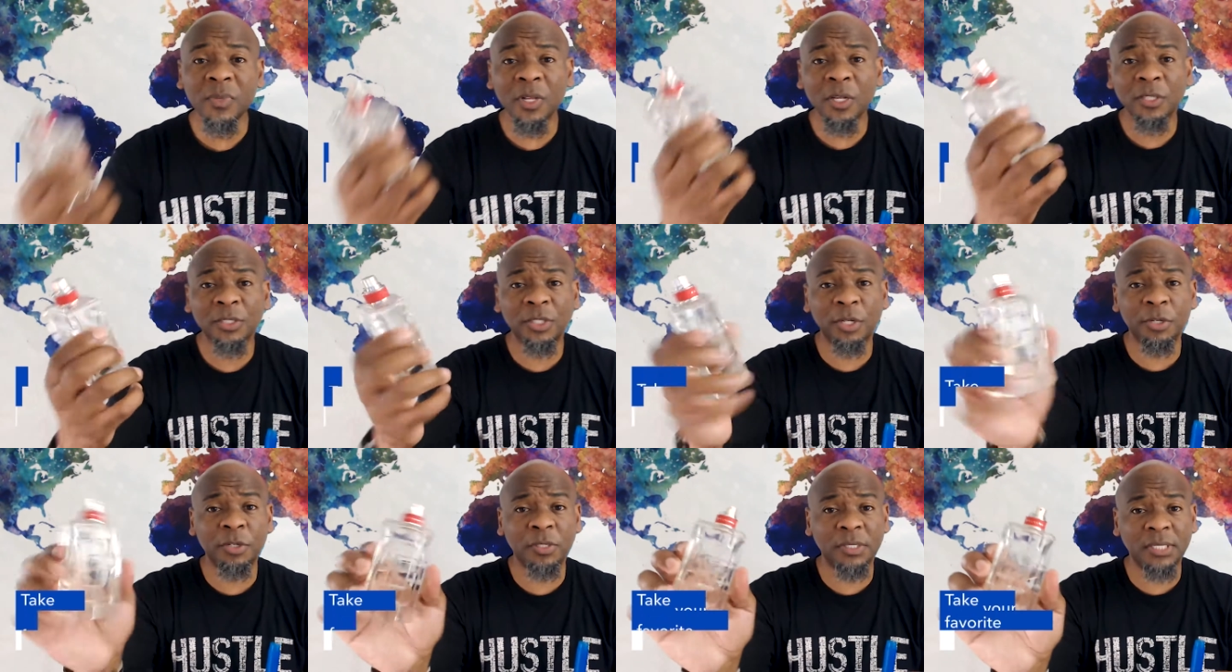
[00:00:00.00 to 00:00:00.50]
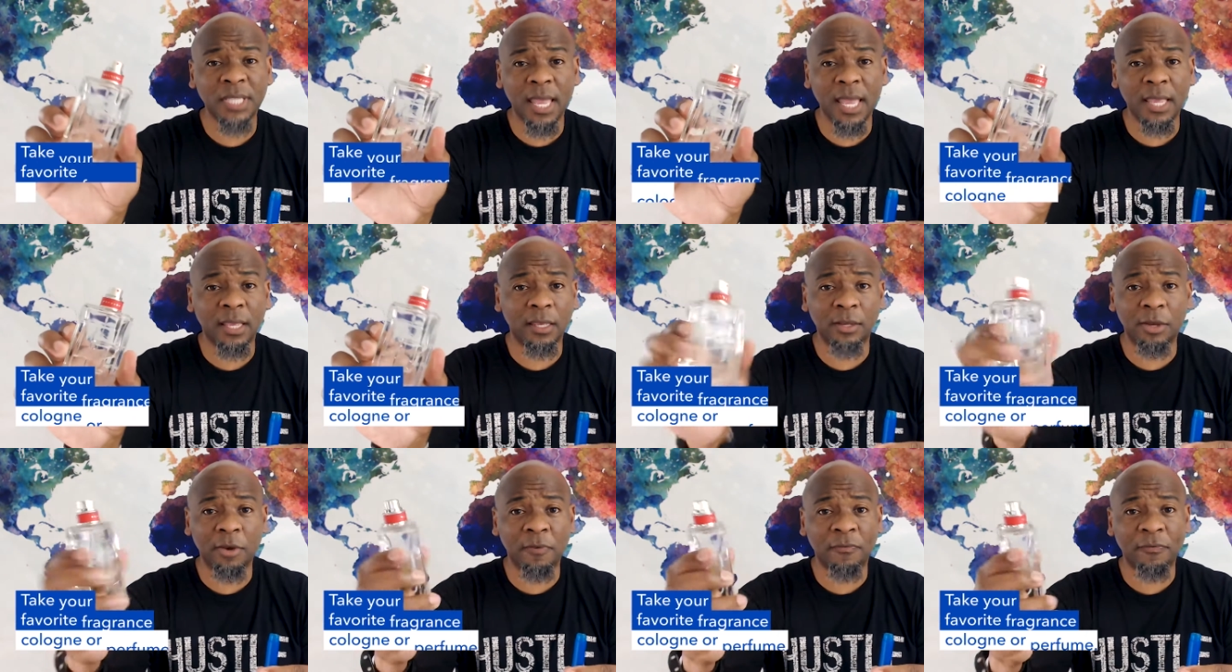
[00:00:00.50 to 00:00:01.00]
So you
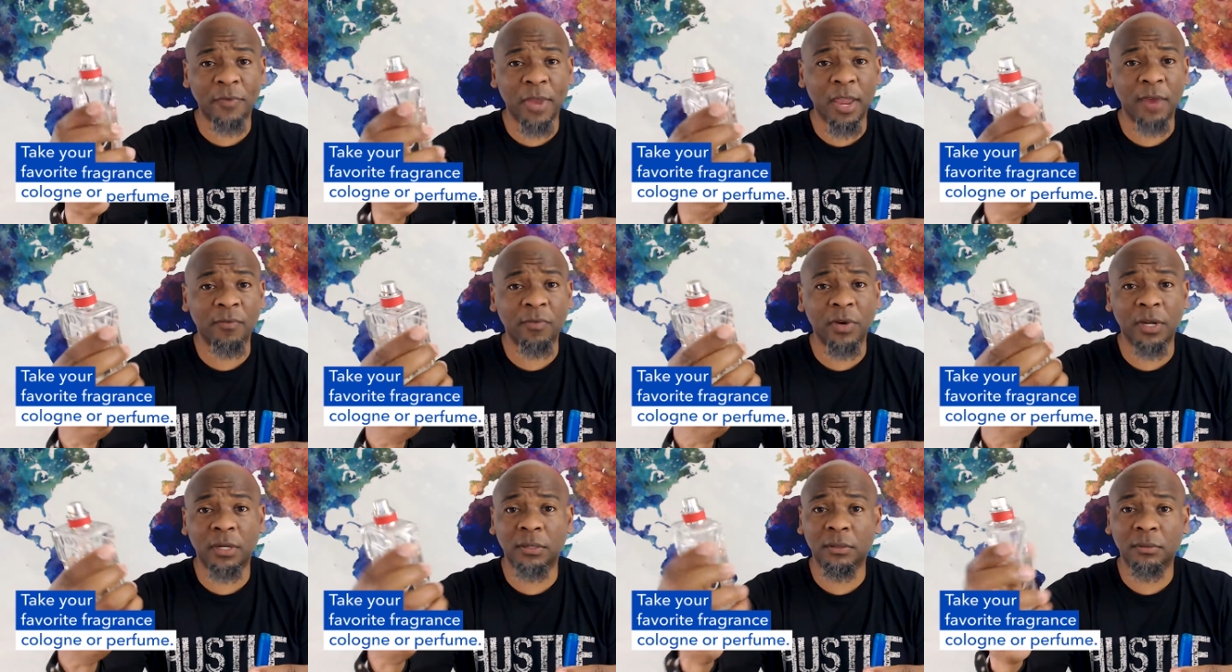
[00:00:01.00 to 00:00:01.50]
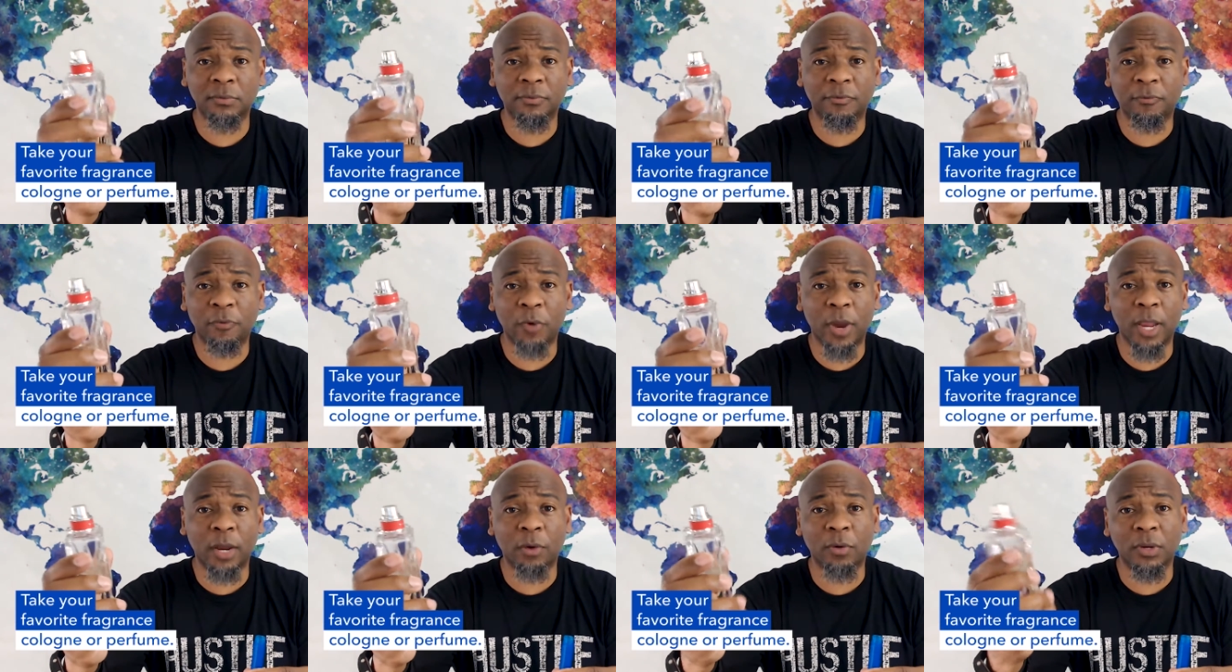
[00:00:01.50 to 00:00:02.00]
take your favorite
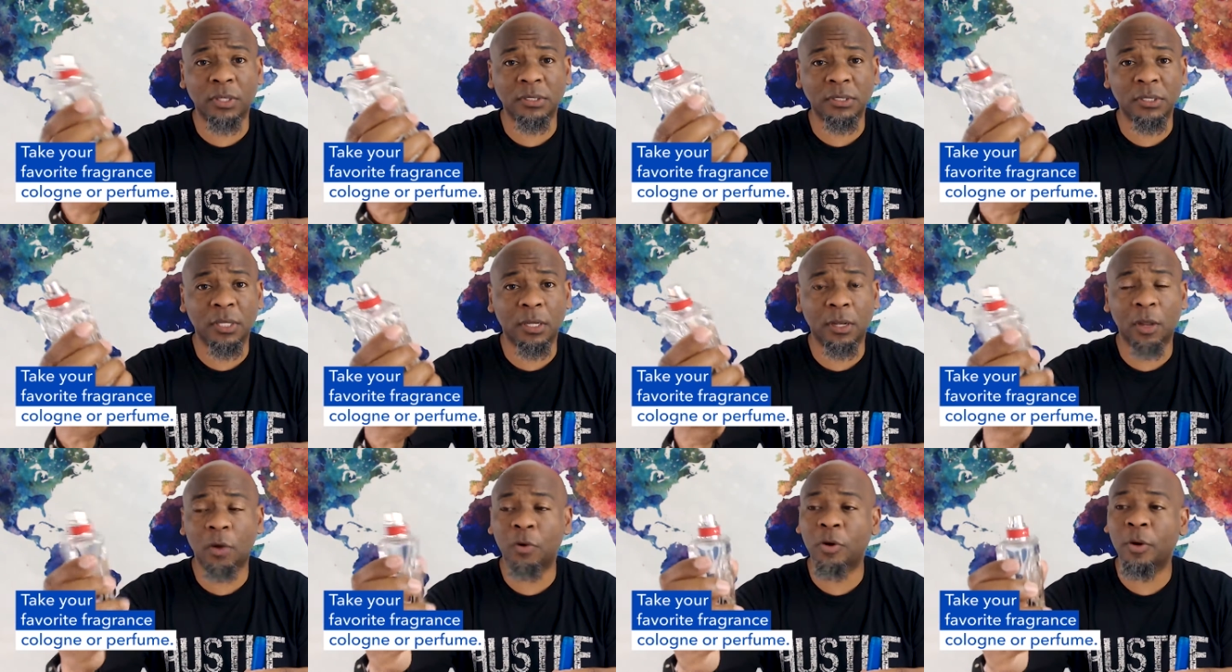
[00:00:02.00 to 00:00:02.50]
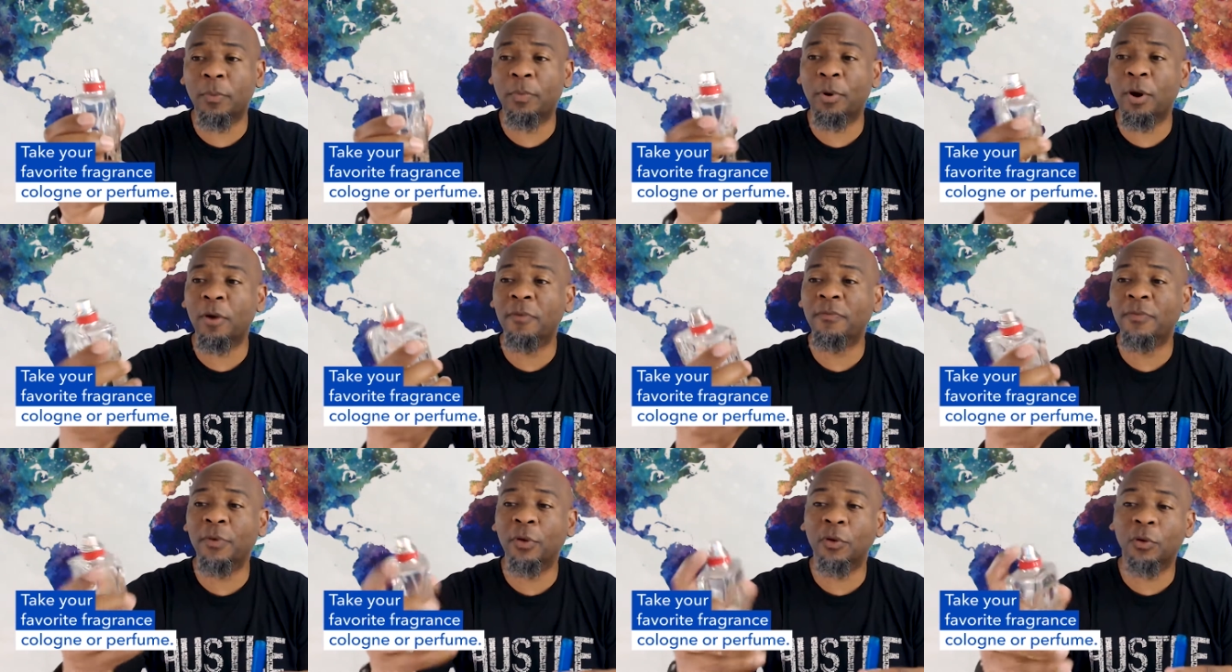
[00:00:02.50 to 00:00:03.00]
fragrance, cologne or
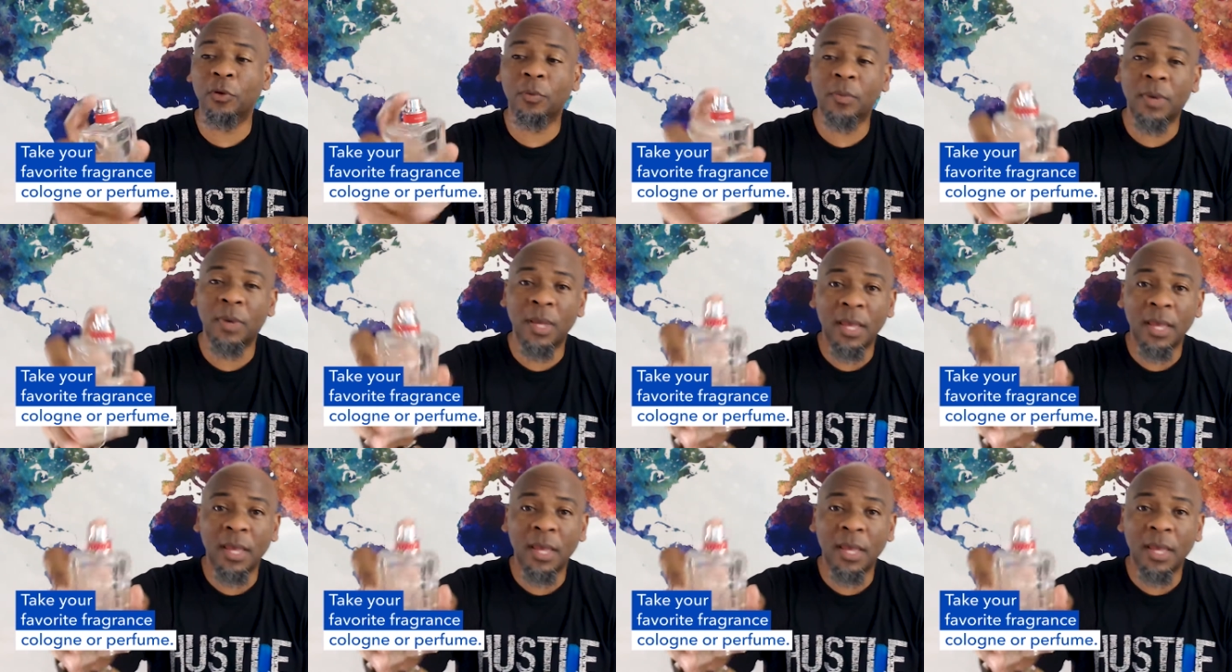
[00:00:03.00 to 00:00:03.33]
perfume,